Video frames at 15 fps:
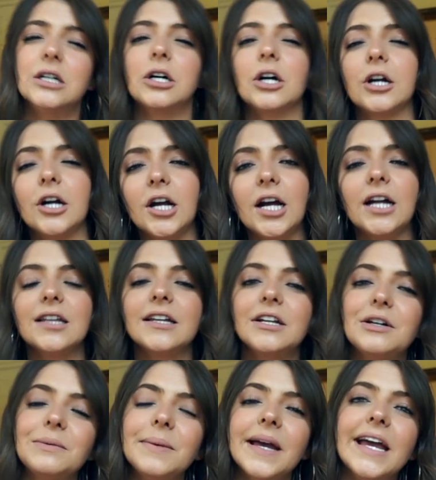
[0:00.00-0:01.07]
hurt a
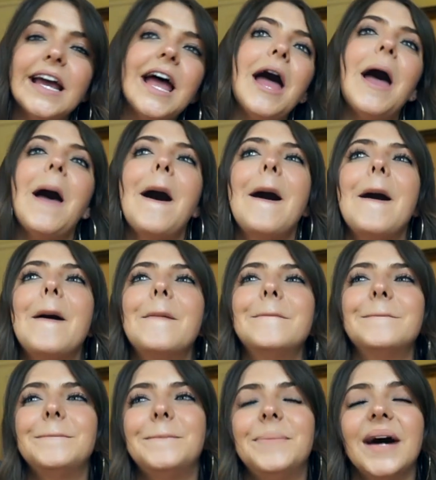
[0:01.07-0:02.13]
little bit.
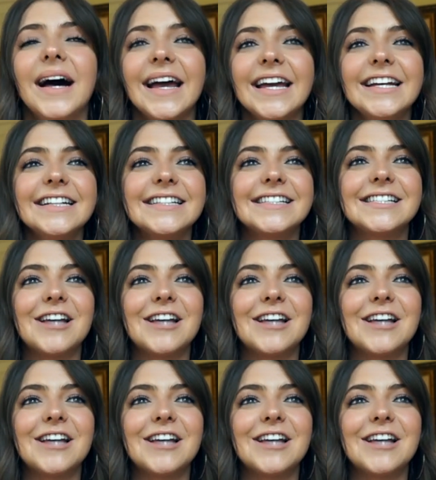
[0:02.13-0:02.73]
But